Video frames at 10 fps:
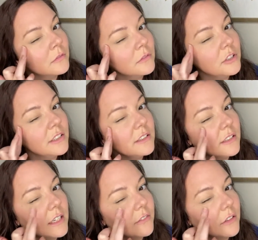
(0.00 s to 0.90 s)
just to
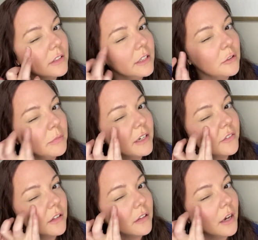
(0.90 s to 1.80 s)
give a little bit of
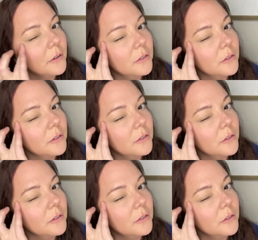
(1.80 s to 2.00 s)
a glow.